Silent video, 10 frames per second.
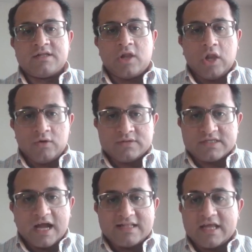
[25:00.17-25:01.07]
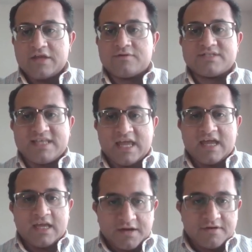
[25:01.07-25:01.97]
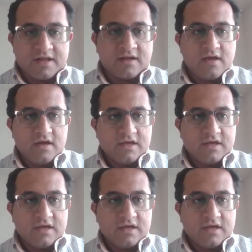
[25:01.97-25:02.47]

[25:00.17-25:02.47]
on the loan side that you're seeing, hearing,